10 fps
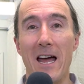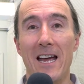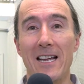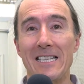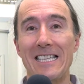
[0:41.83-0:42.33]

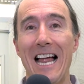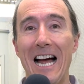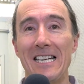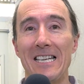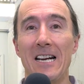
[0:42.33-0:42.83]
a
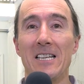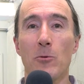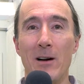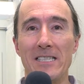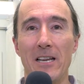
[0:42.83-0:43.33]
slash
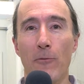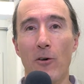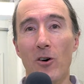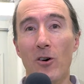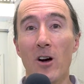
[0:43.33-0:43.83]

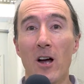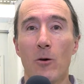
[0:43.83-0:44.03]
24,